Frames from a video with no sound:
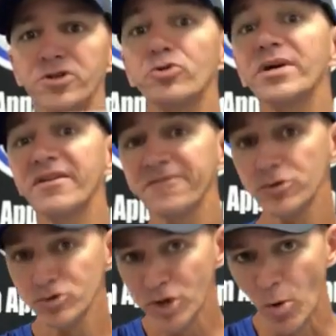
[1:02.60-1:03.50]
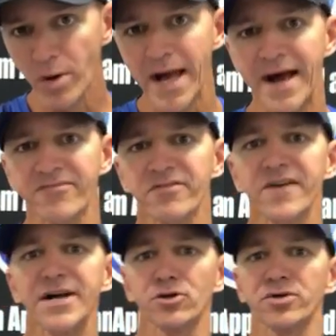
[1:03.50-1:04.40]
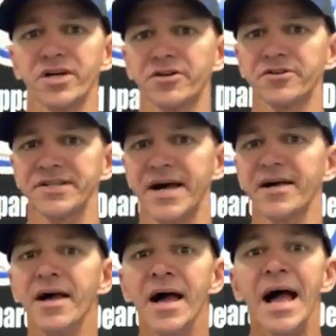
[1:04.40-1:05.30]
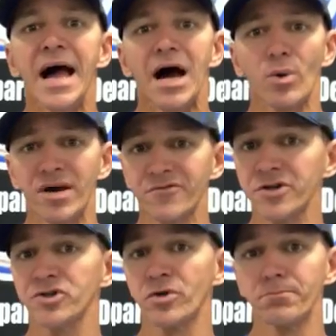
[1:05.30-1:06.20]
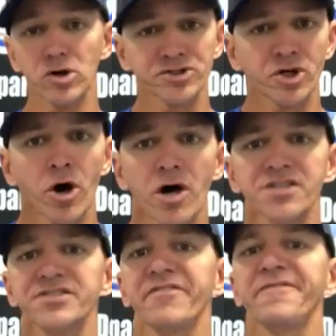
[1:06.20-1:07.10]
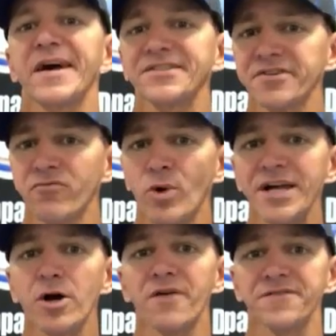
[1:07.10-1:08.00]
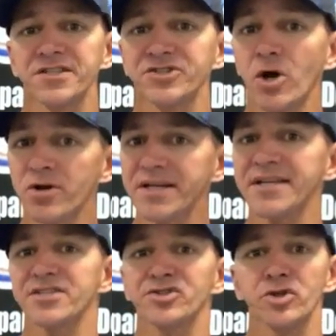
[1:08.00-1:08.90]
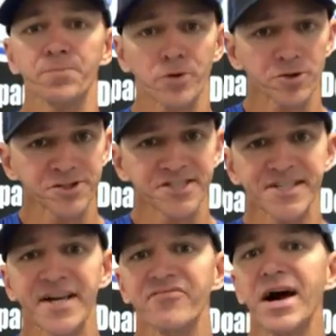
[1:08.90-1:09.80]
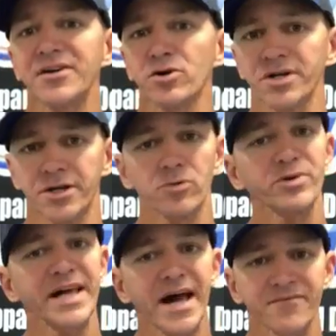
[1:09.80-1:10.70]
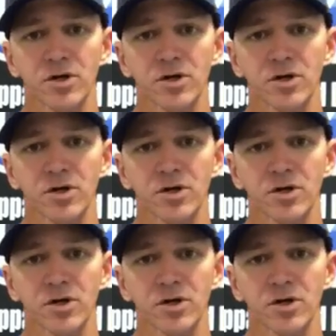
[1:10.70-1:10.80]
you if you don't have a vinyl cutter yet. However, your most cost-effective way off the start is to purchase a vinyl cutter. We have